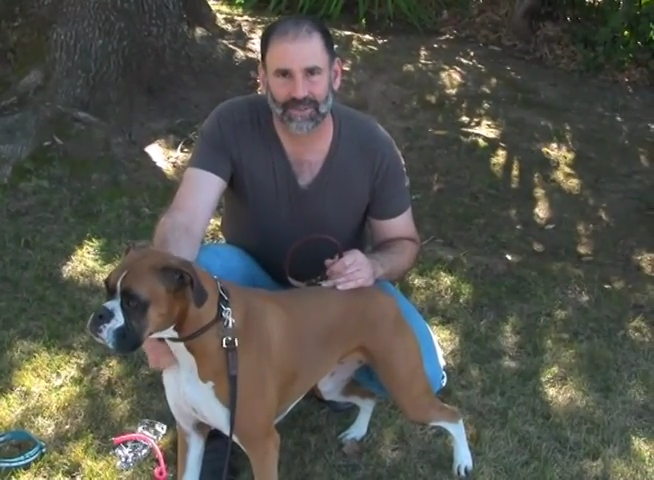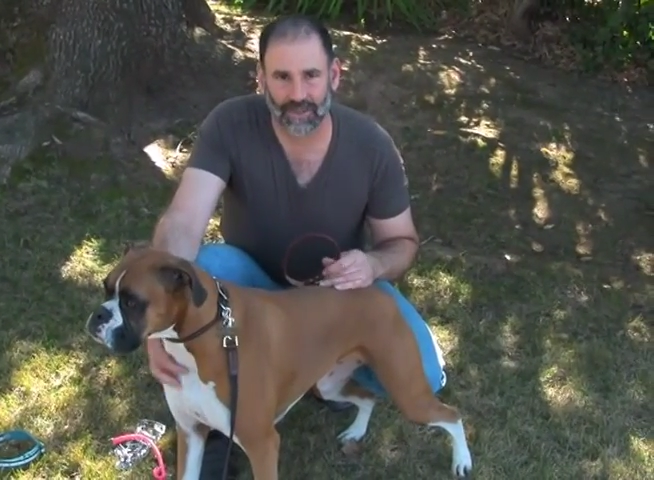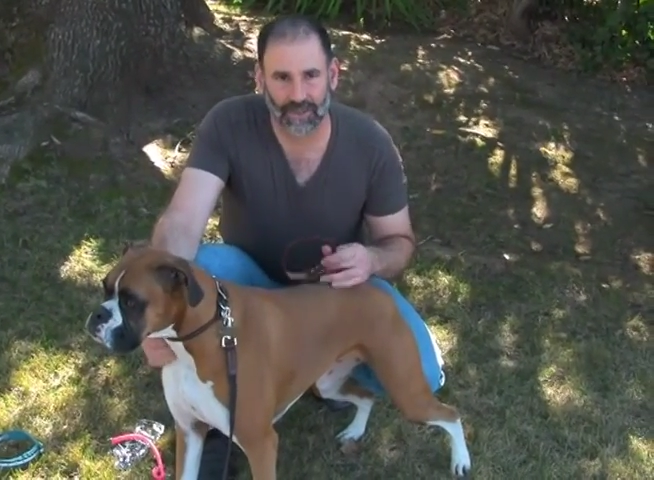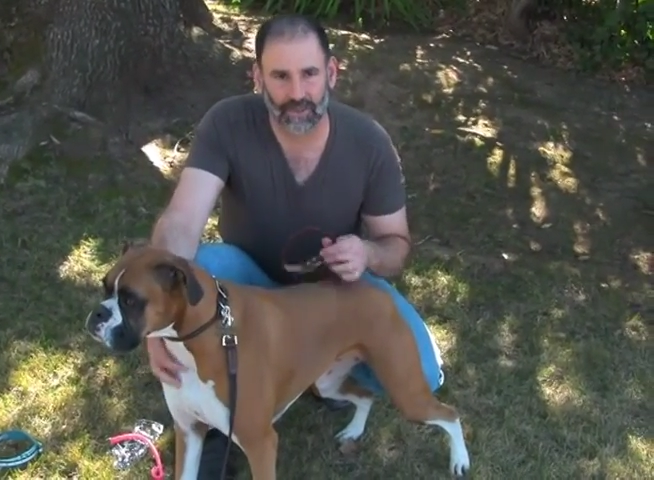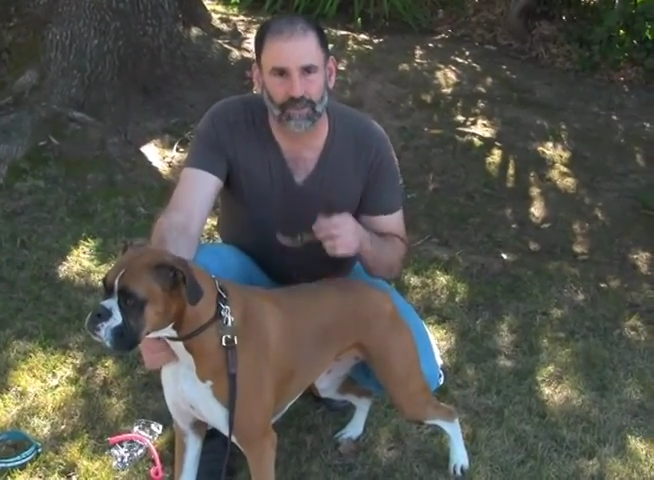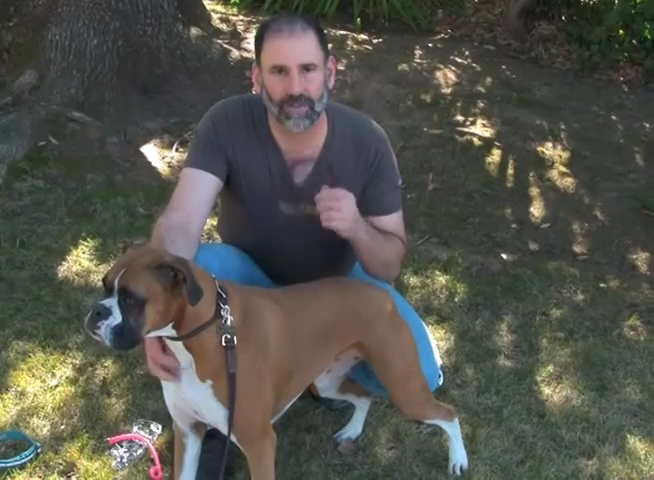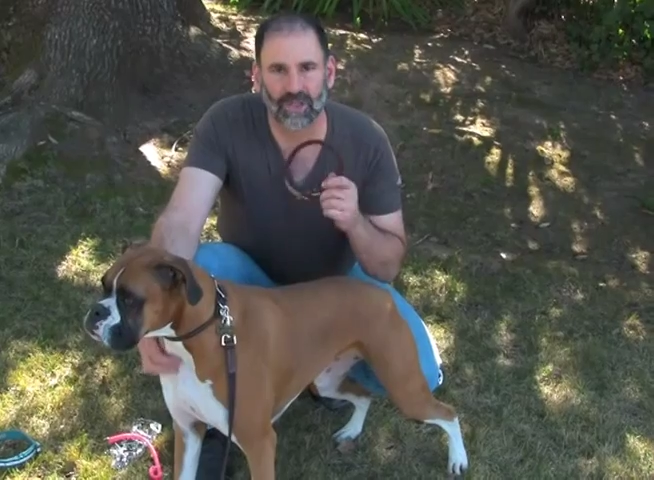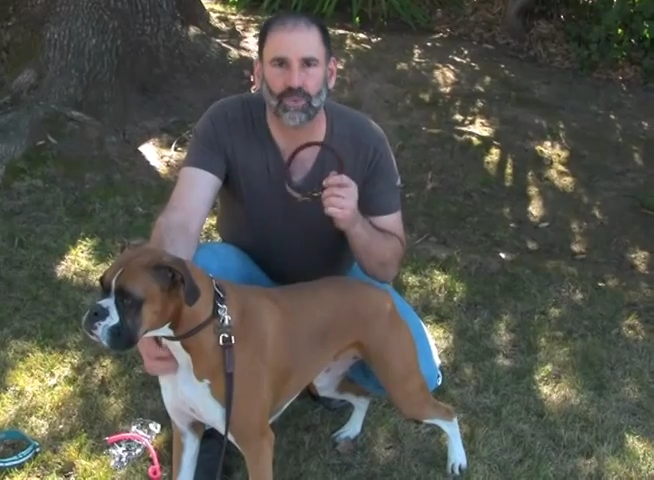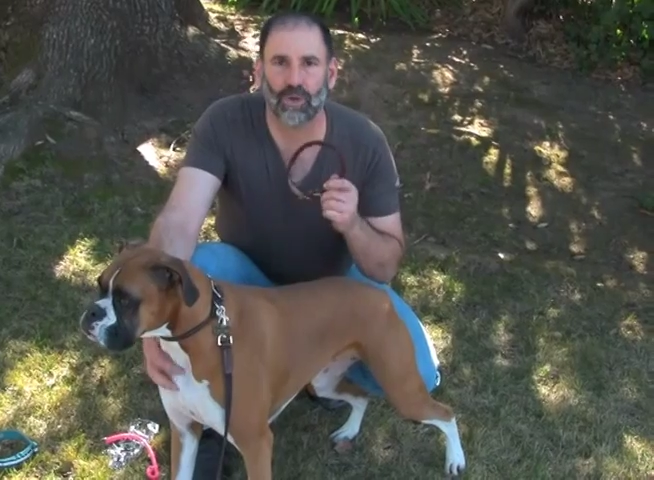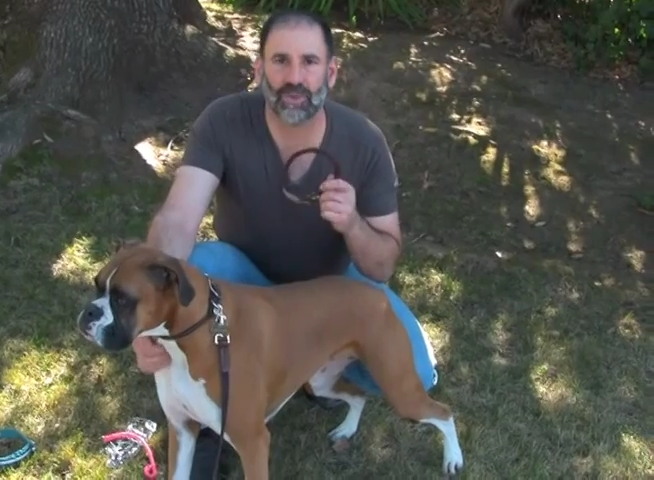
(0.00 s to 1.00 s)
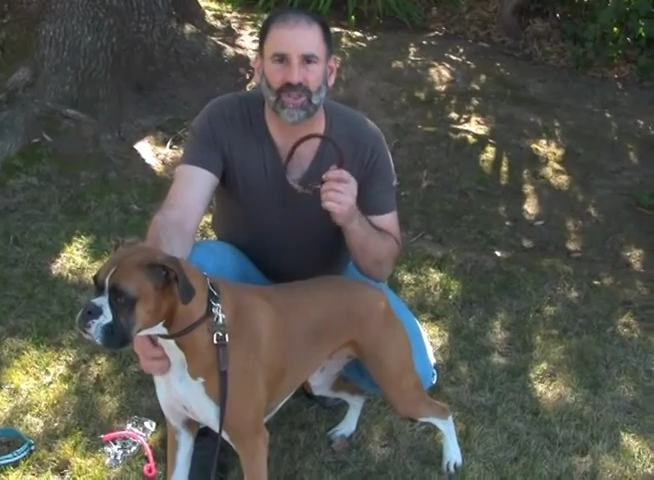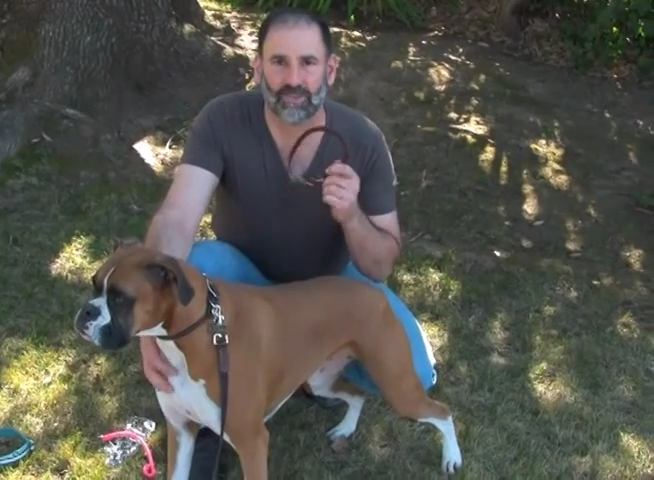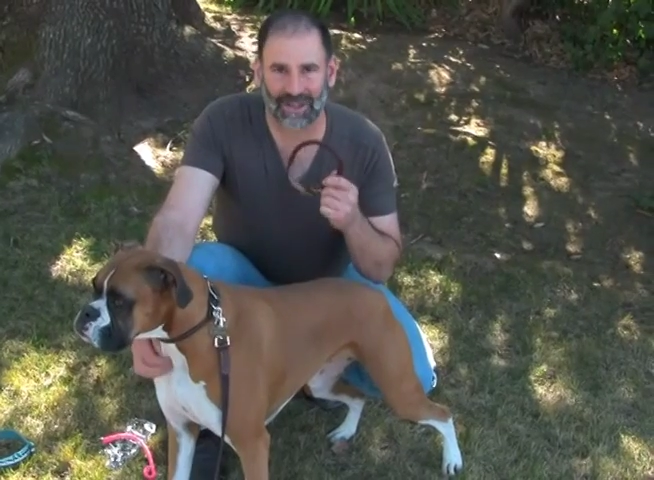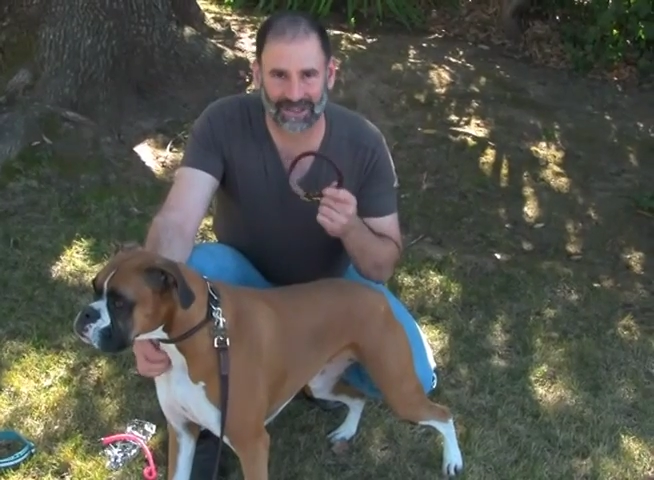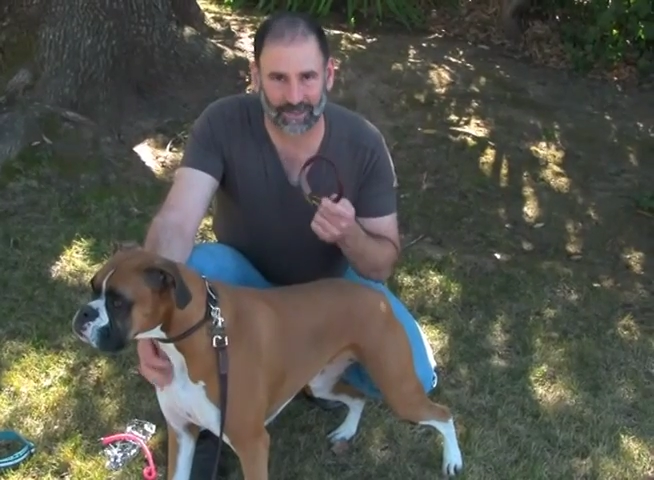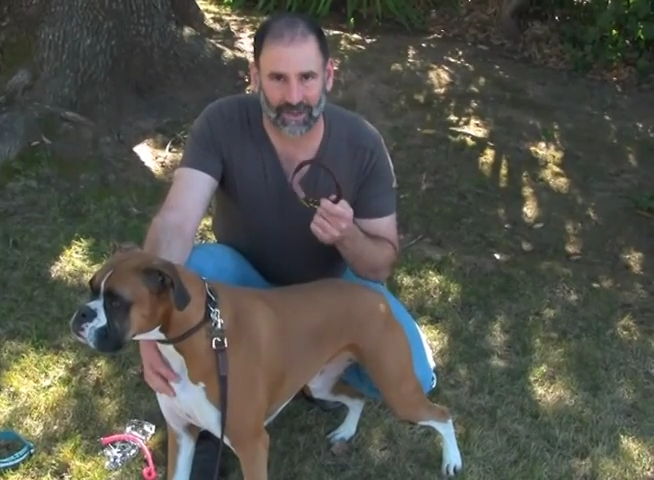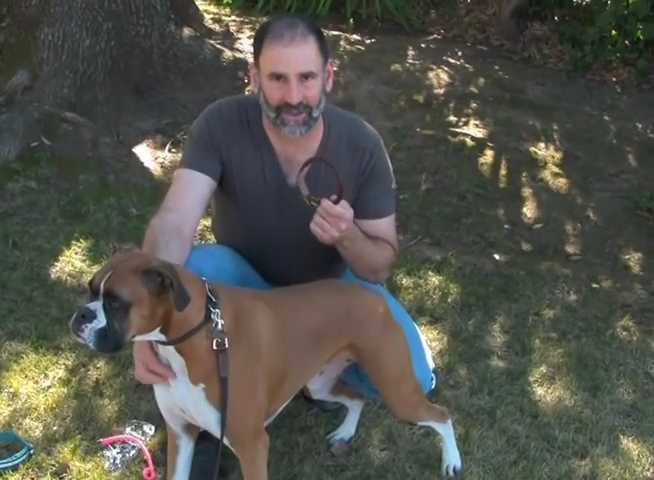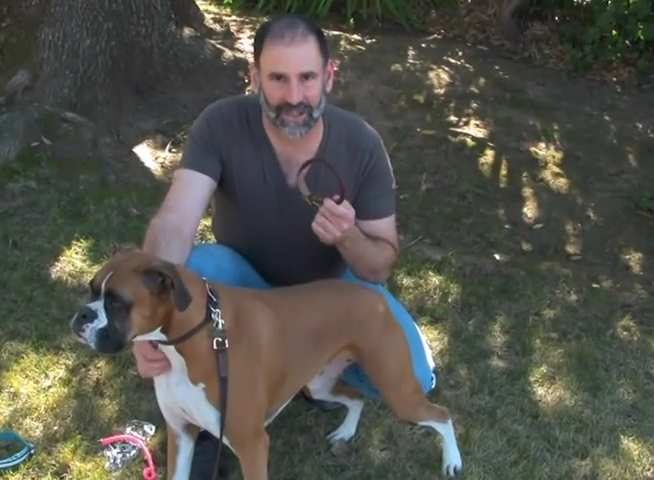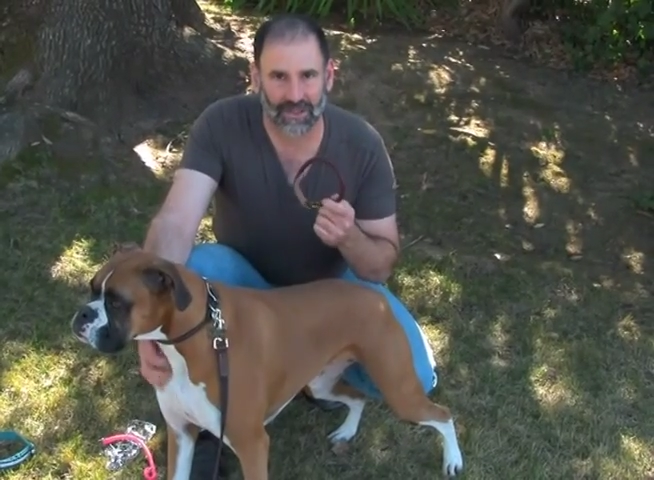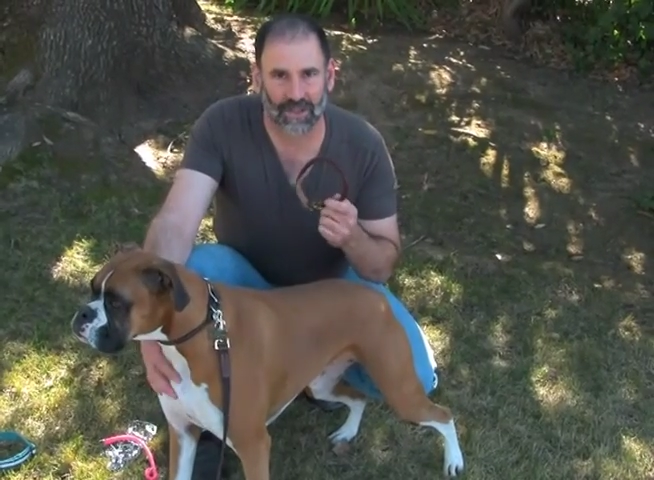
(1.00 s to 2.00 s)
Dogs are much more responsive
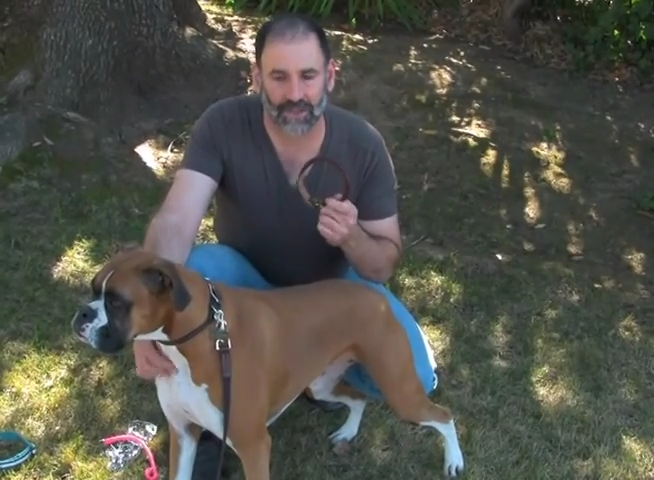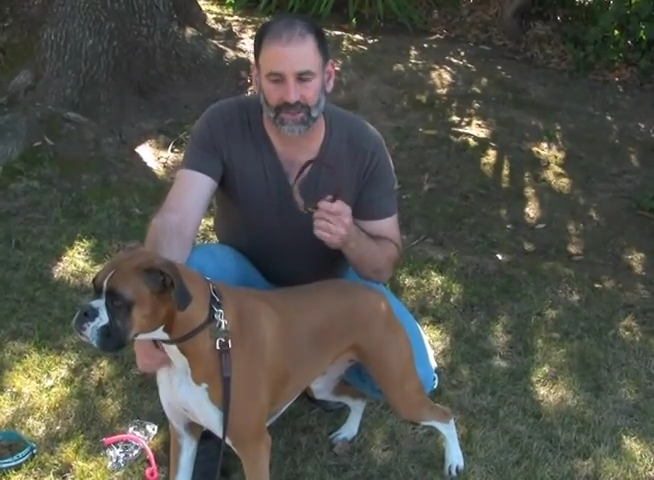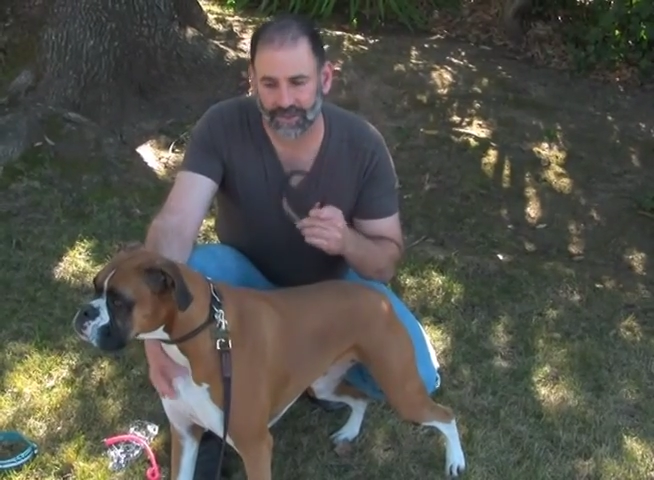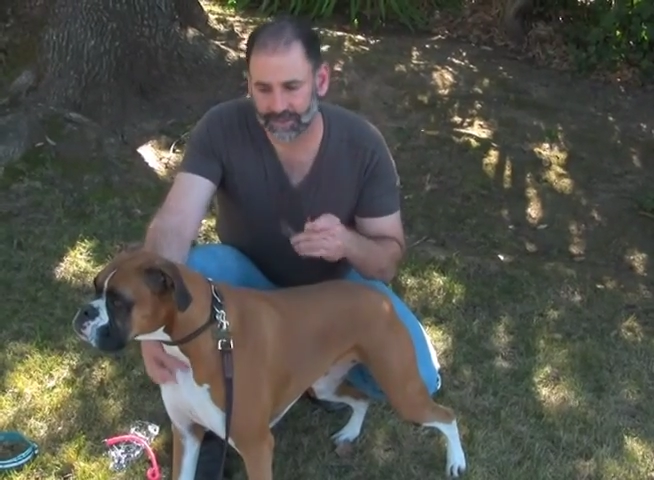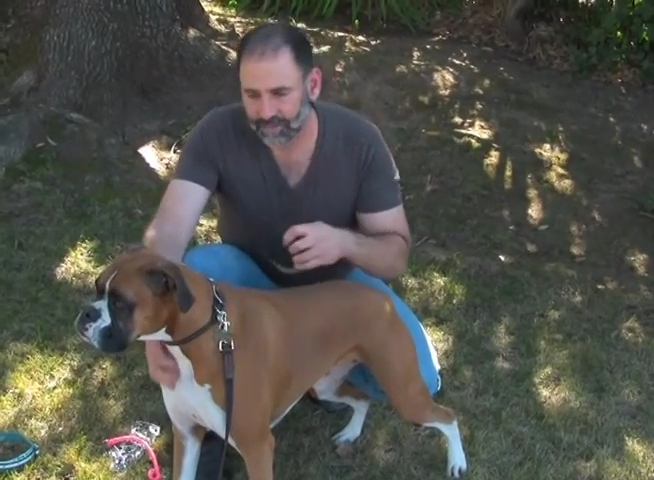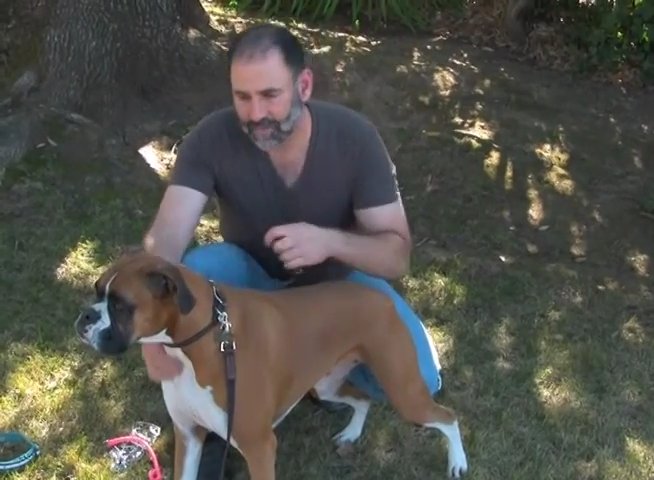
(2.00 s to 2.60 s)
on these collars.